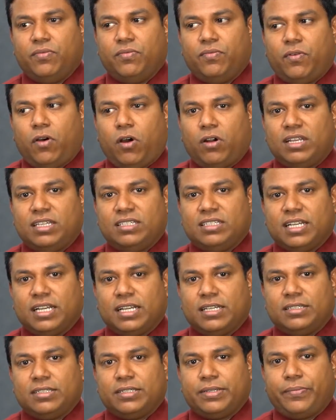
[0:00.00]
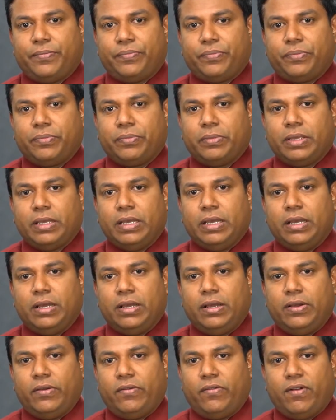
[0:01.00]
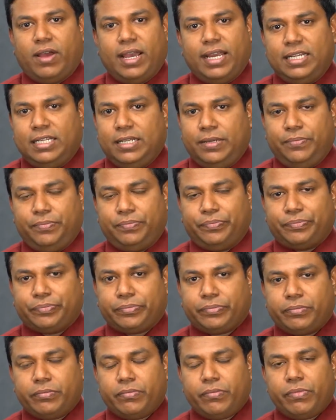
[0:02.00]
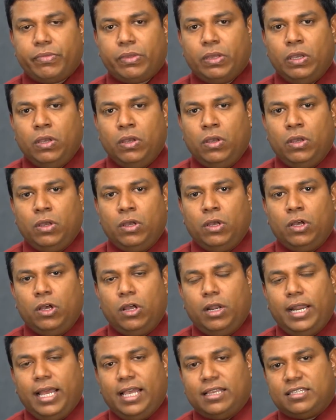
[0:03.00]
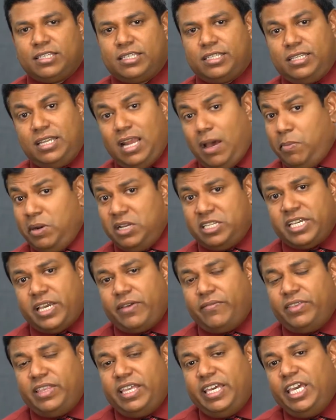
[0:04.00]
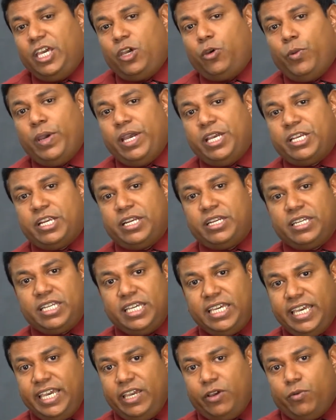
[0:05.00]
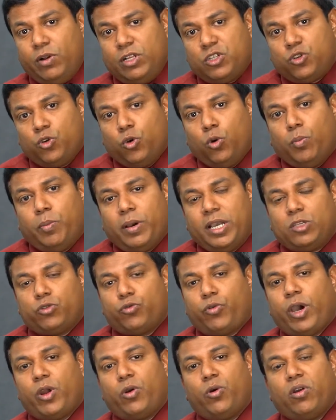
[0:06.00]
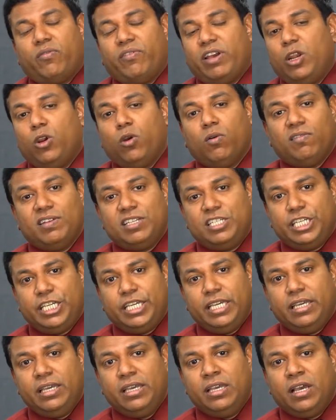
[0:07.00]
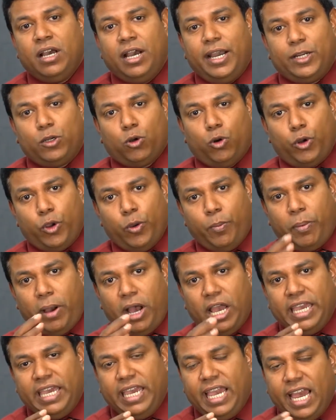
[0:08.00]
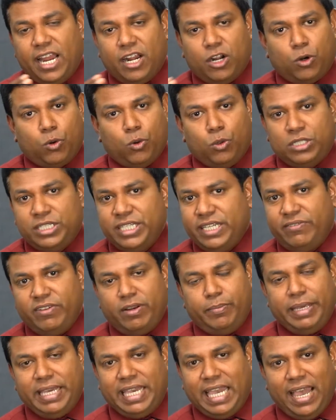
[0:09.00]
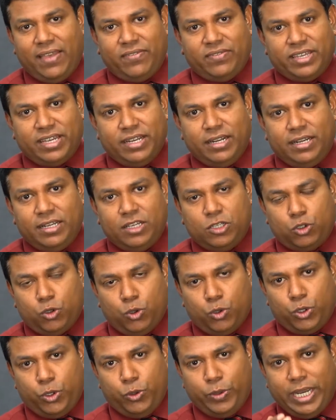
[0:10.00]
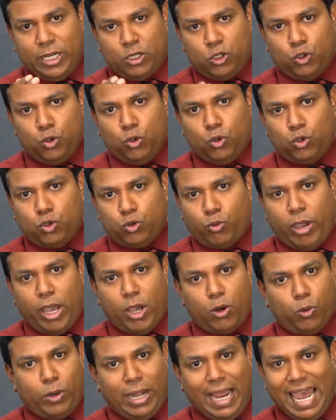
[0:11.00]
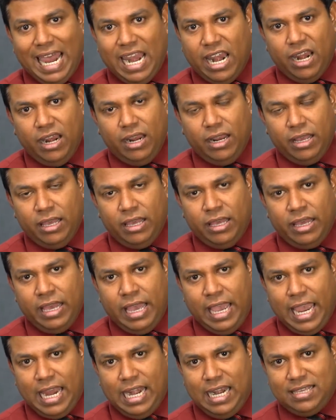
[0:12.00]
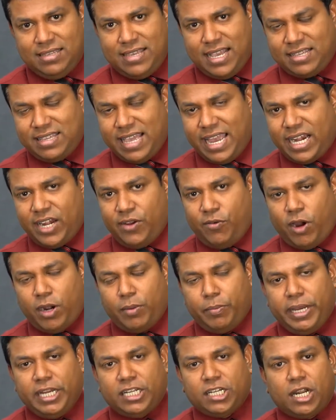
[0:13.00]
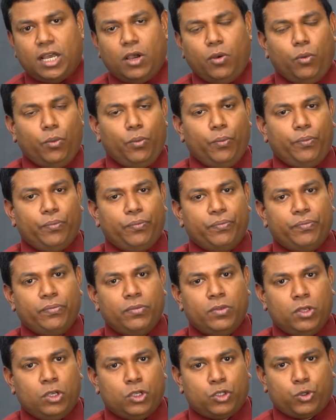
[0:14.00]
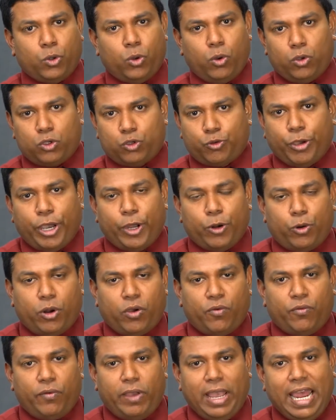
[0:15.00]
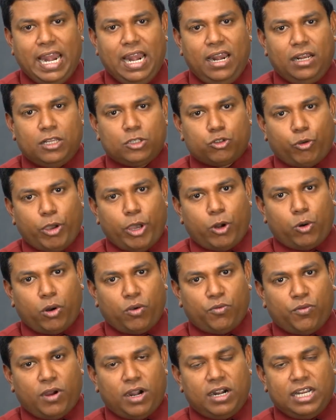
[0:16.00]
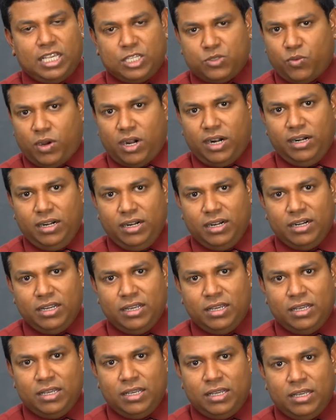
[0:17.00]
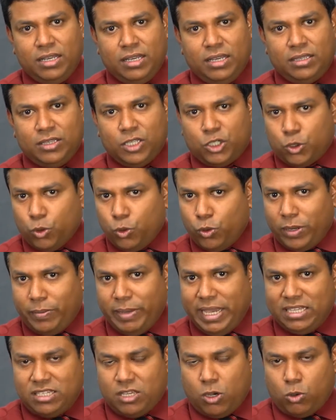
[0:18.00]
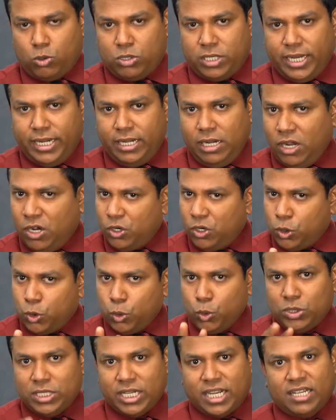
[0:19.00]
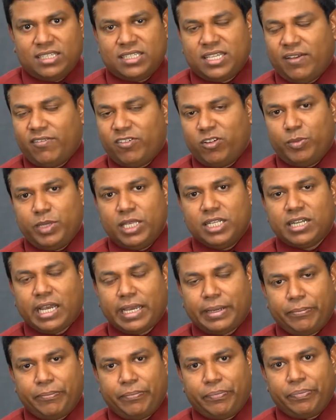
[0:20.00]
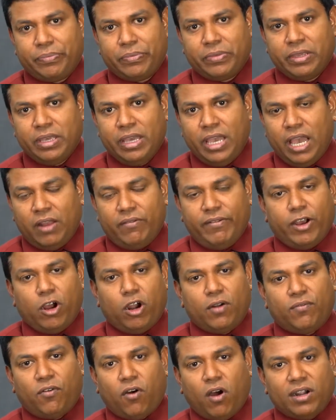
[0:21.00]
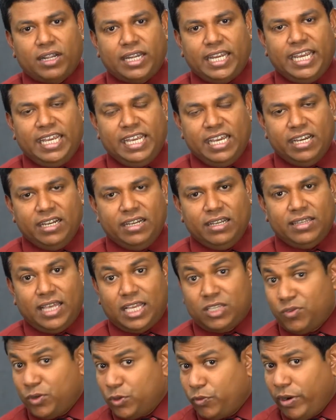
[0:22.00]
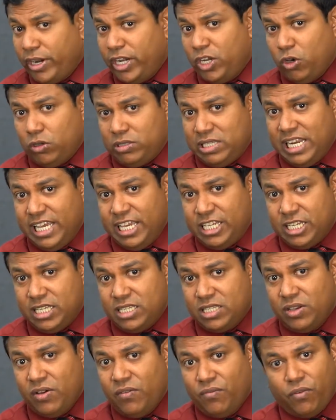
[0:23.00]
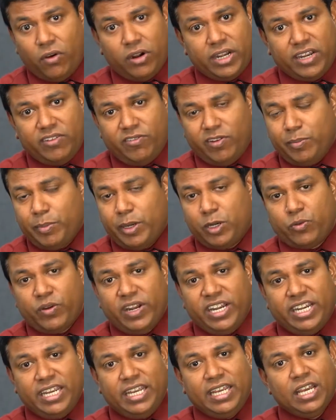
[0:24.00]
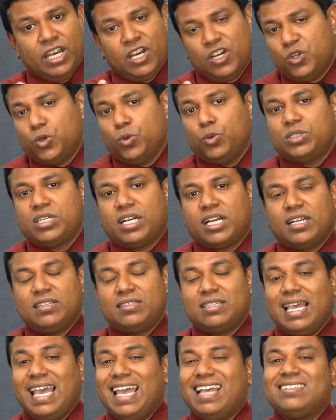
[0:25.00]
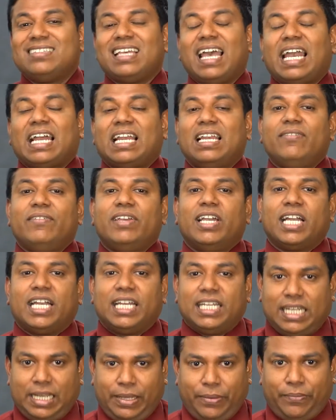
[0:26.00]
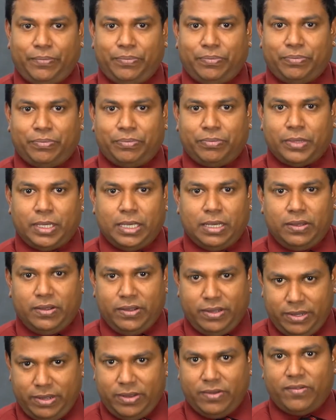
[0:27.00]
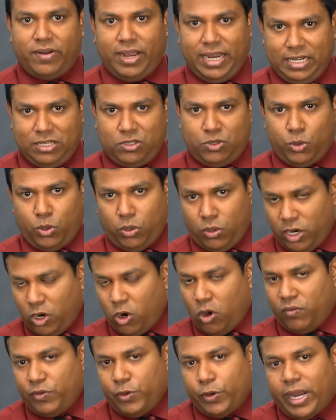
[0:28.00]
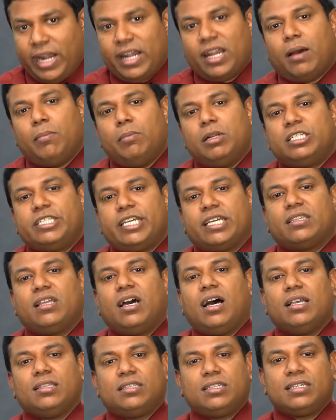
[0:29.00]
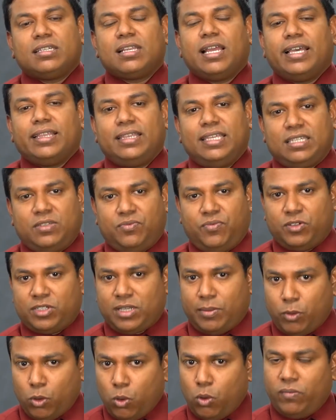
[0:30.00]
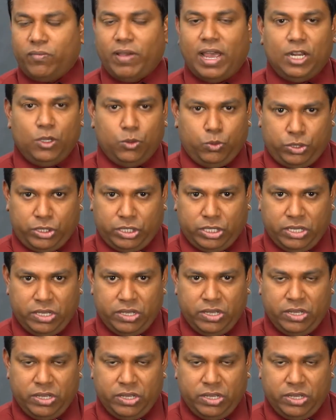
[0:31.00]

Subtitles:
40 seconds. Right? Let's double check with the equation. T equals 2 pi square root of L over G. I told you pi and root G will be cancelled. So you get 2 square root L. L is exactly 1 meter now. So square root of L, square root of 1 is 1. The 2 remains outside. 2 seconds have to be the time. And we got 40 here. That's for 20 oscillations. 40 divided by 20, 2 seconds exactly we are getting. Right. So on and off you can double check the answers like this for some known values.